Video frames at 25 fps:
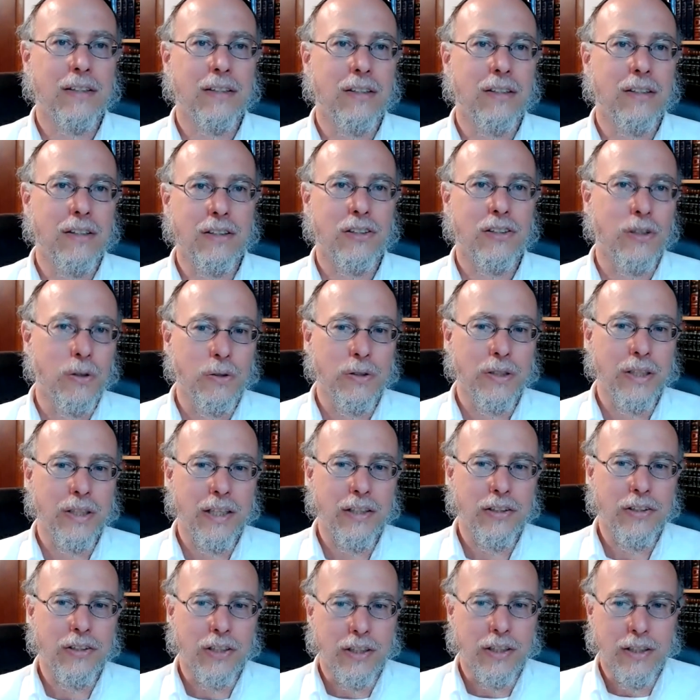to this old
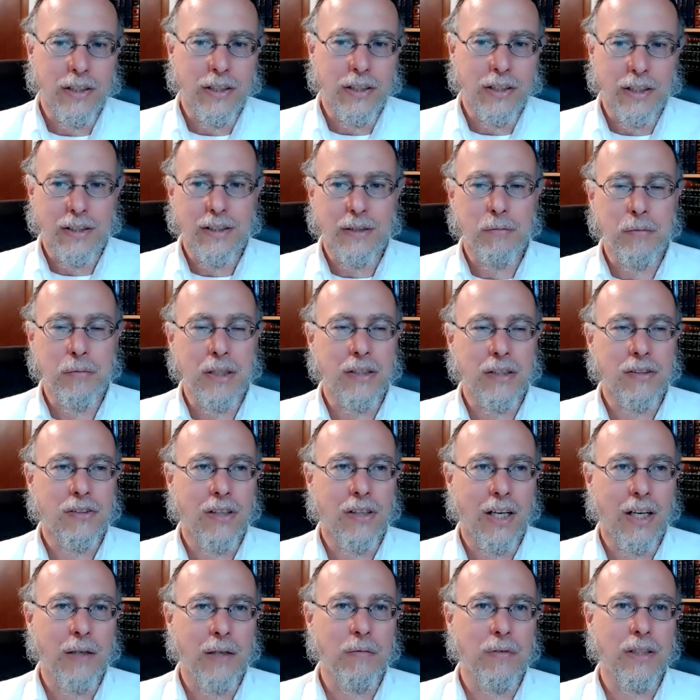age idea as being
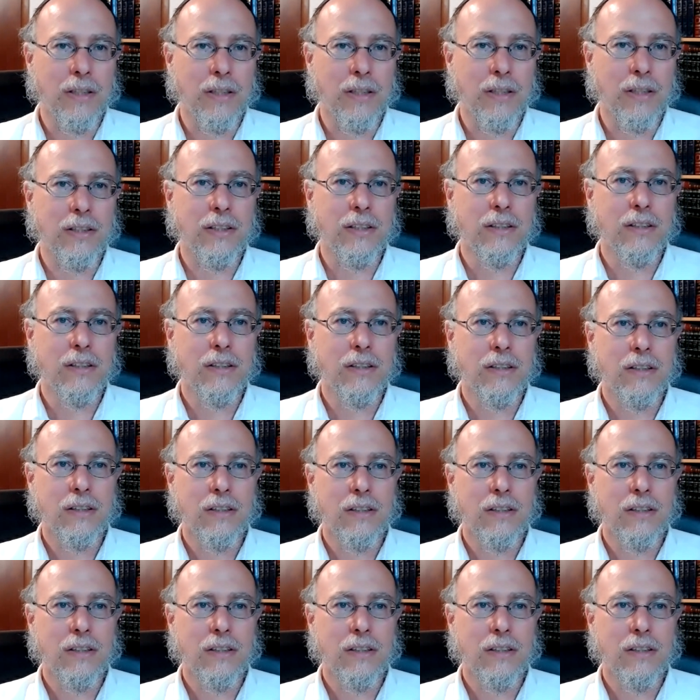timeless,